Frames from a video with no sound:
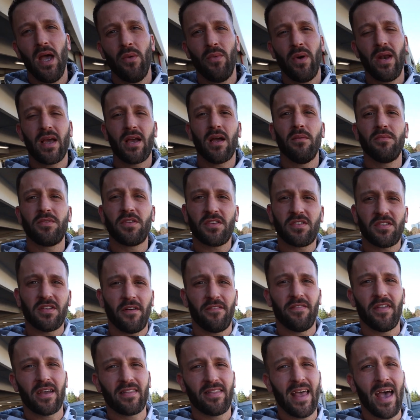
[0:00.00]
And when it comes to
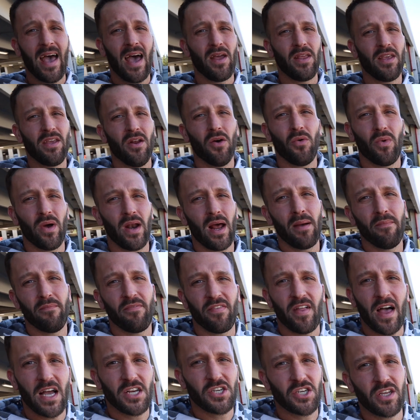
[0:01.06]
stuff like that, you know, when I'm
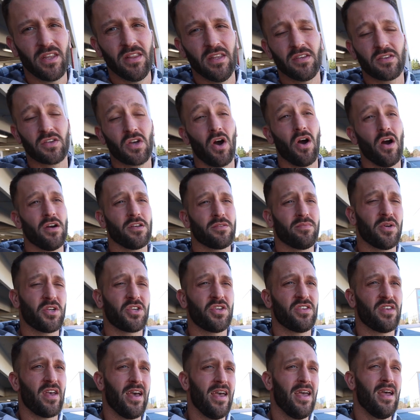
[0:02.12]
flashing in this car as
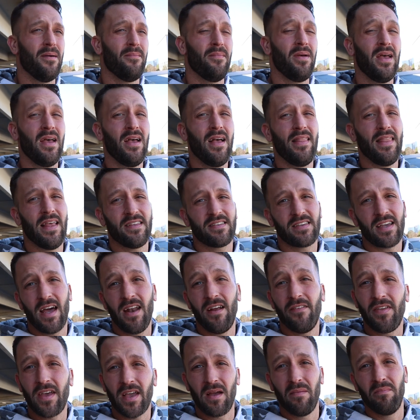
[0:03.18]
much as I am, that's
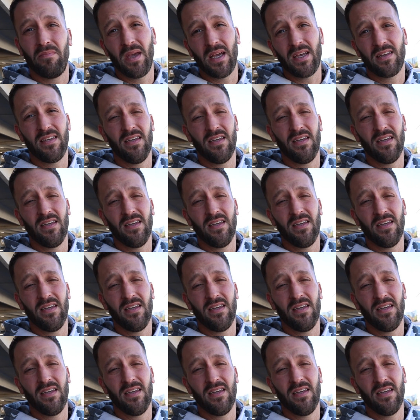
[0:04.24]
kind of like a big